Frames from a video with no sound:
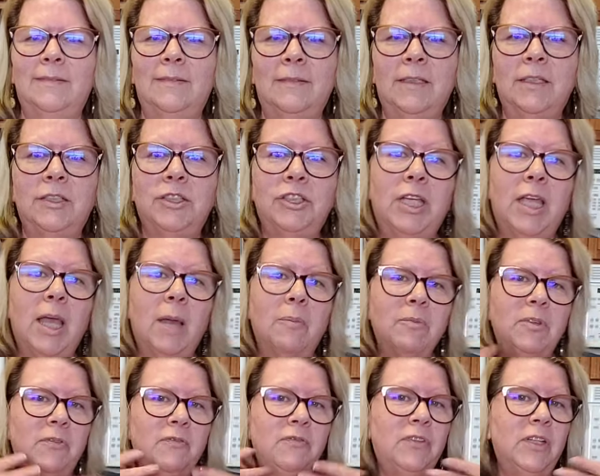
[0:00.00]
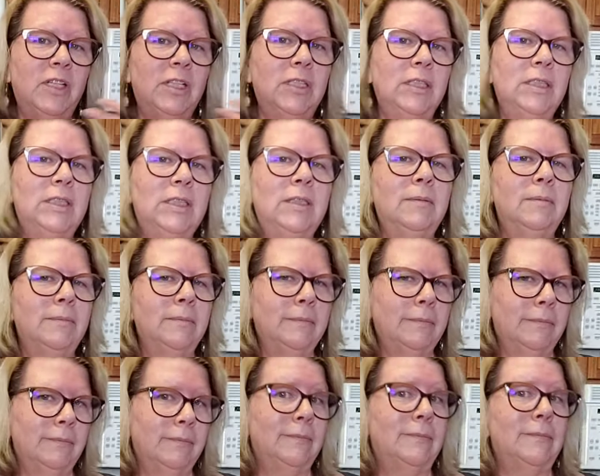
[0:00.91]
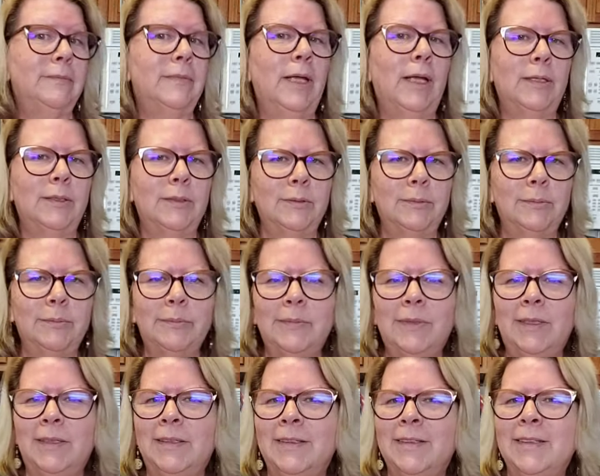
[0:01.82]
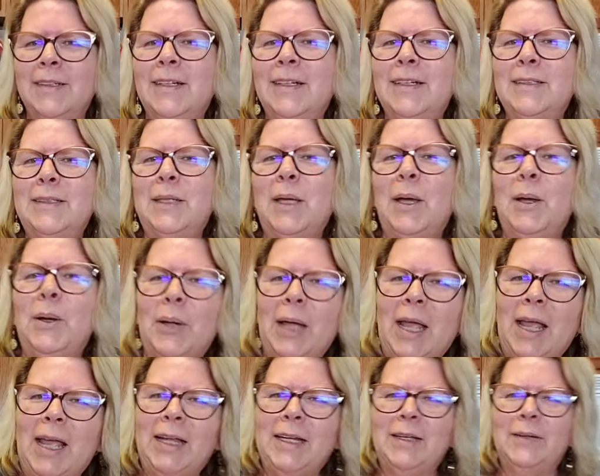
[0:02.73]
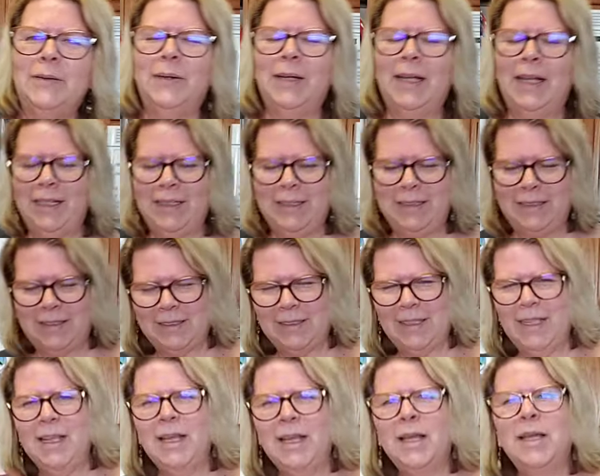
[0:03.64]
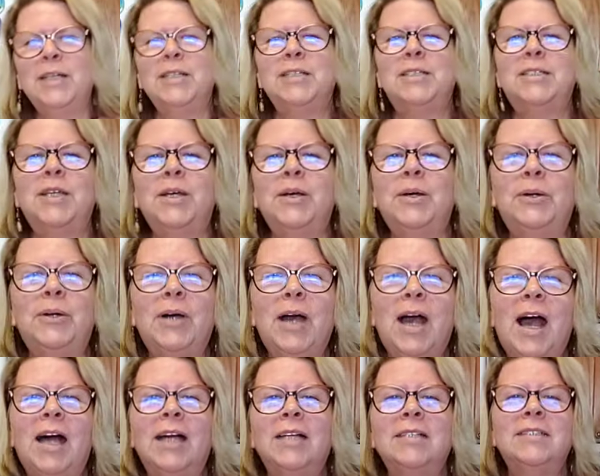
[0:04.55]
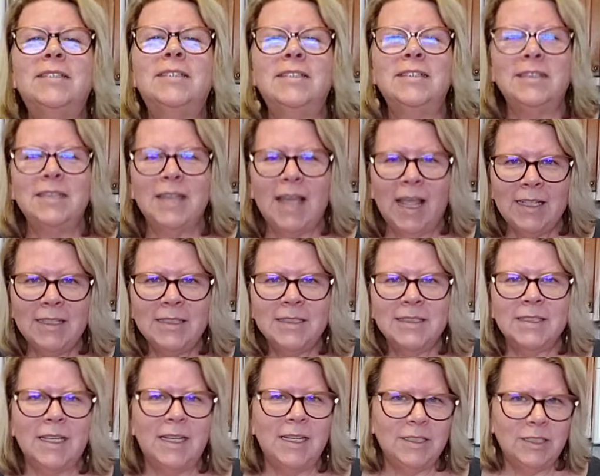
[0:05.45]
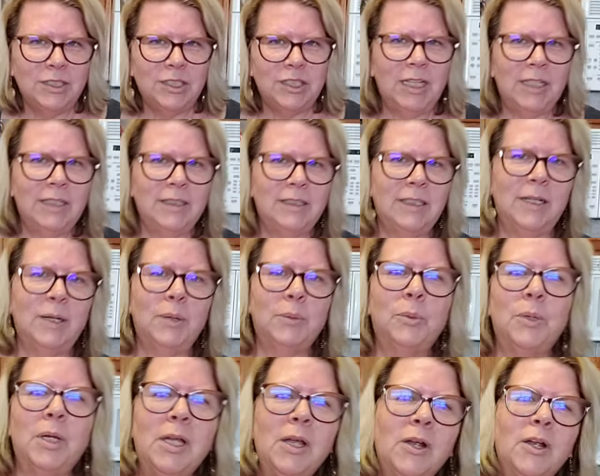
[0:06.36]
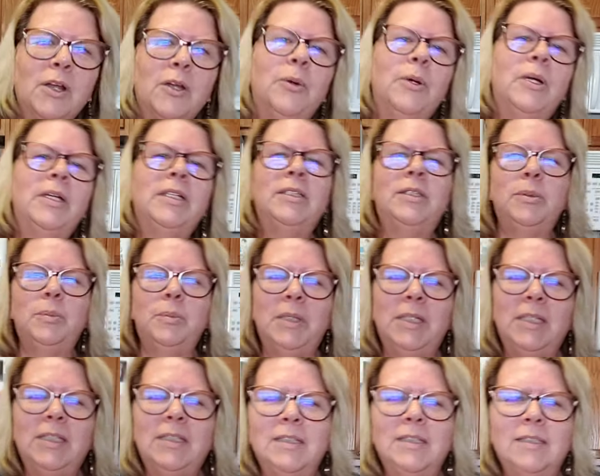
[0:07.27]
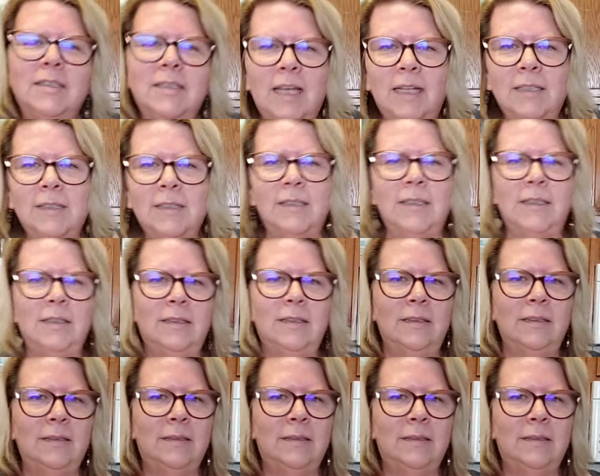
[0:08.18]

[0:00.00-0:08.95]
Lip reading: Because she kept them filled. Yes. So anyways, so on tonight's agenda, we are going to be discussing